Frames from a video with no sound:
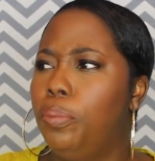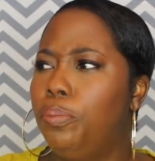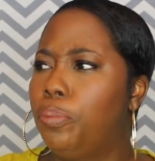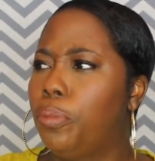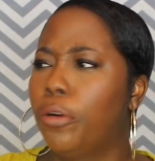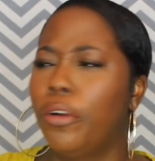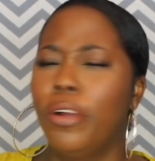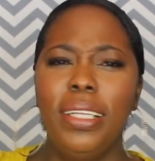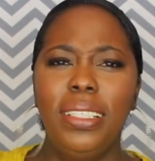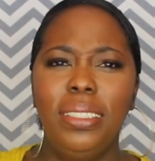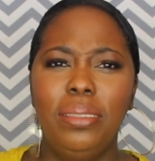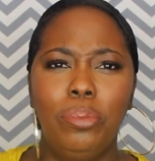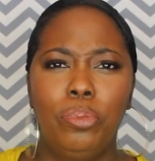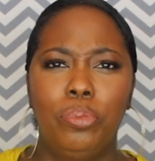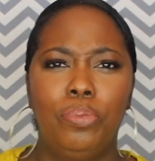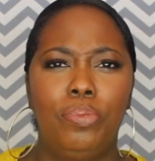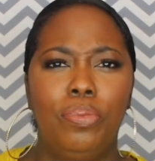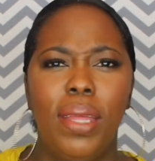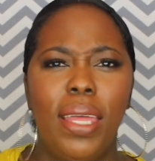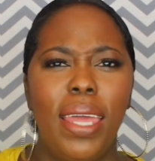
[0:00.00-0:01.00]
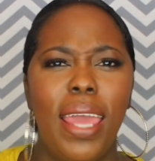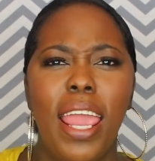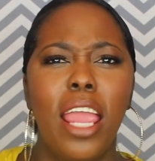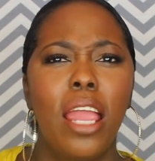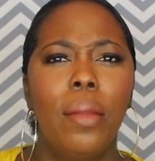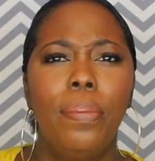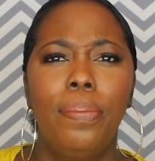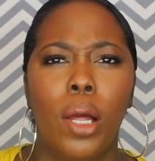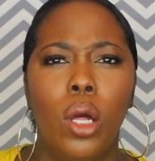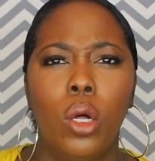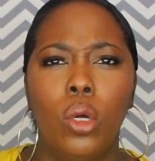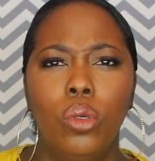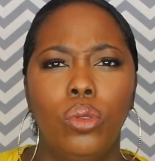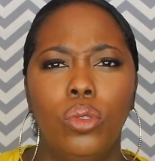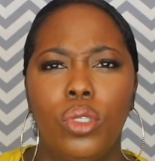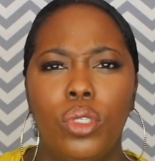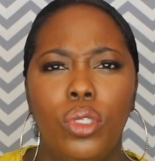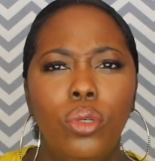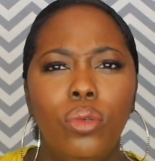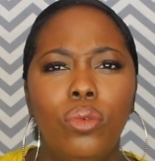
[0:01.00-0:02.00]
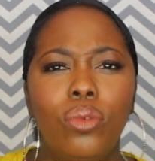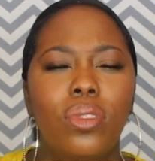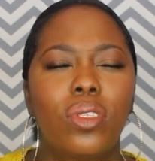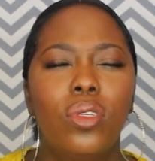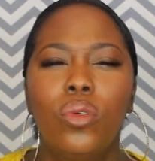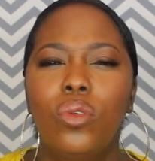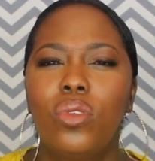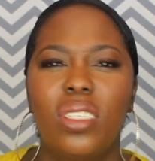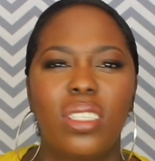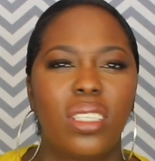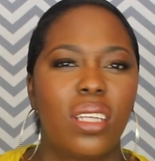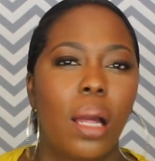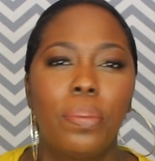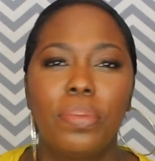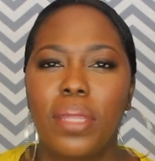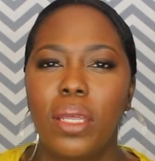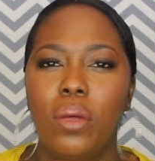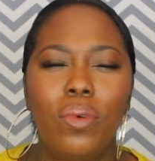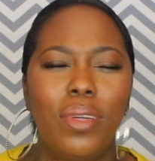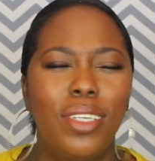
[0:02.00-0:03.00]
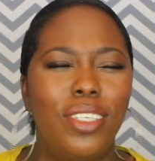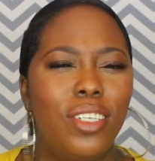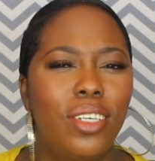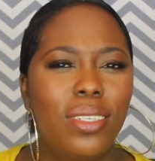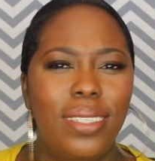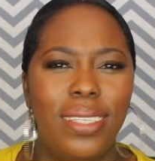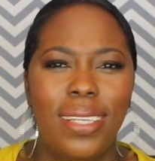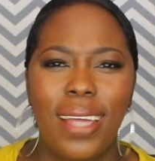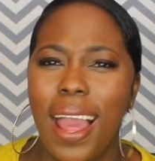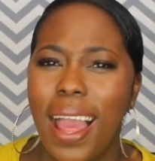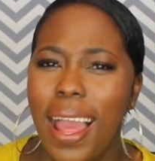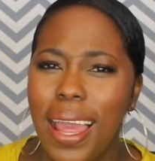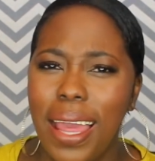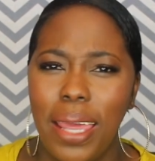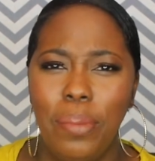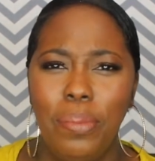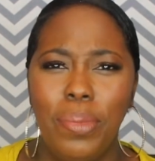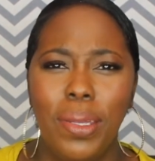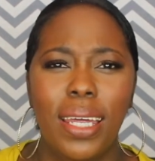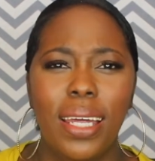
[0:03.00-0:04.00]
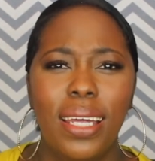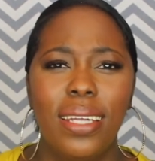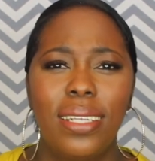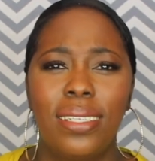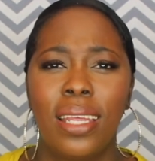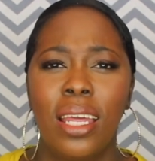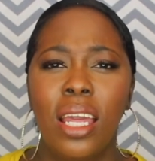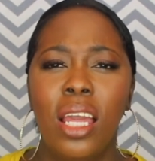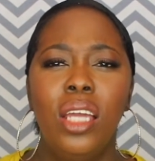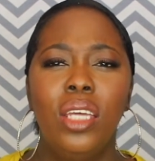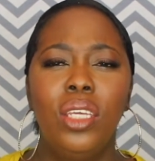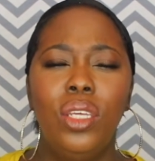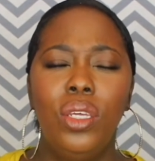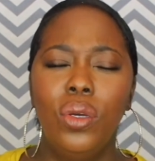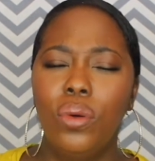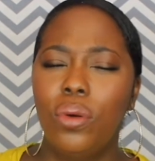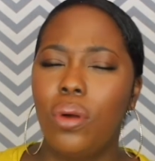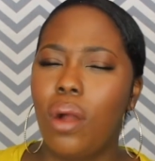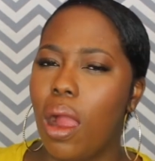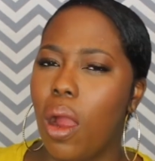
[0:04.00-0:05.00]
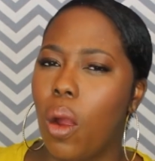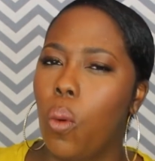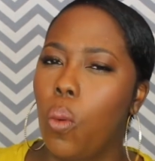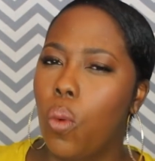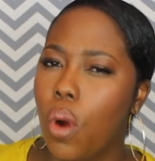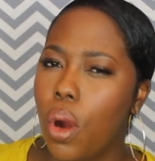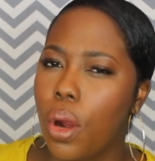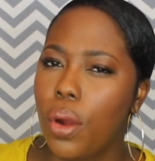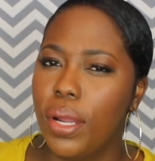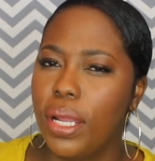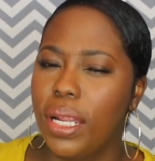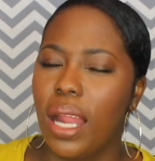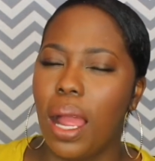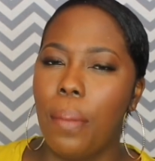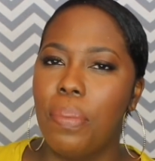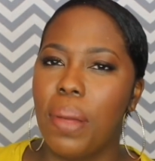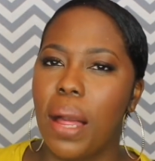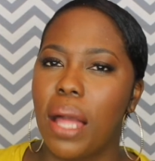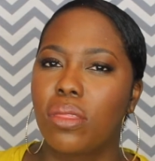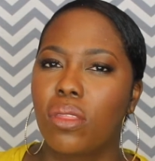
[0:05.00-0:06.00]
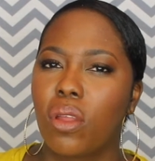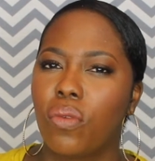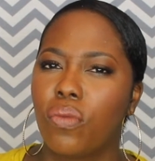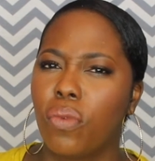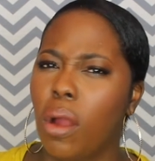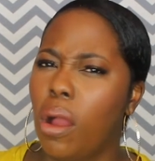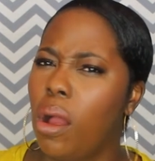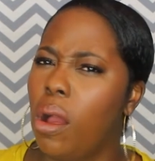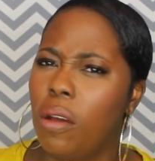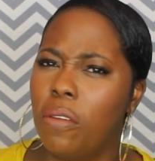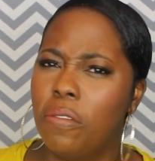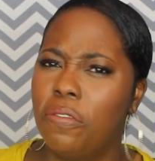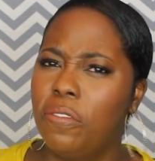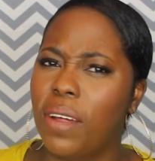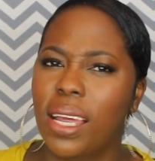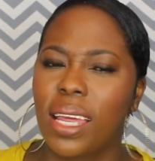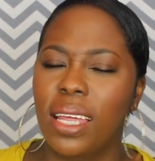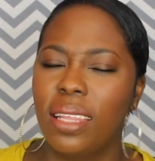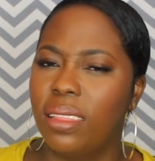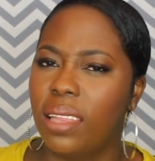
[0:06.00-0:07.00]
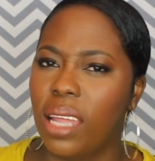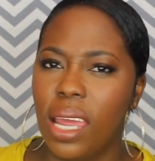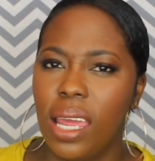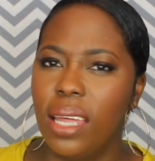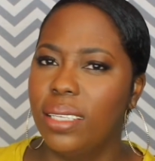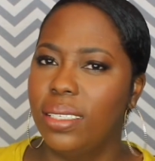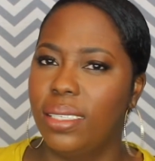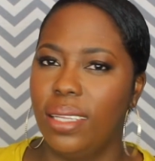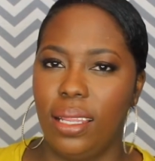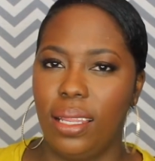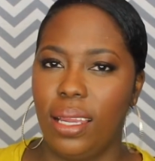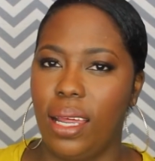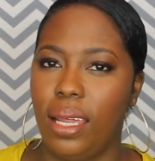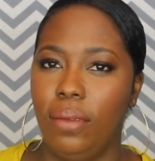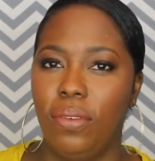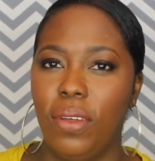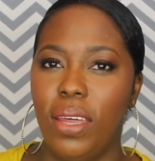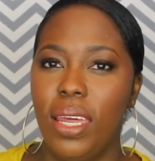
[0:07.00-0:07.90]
Print hair bows. Do something with your time, because you are worried about the wrong fucking things in life.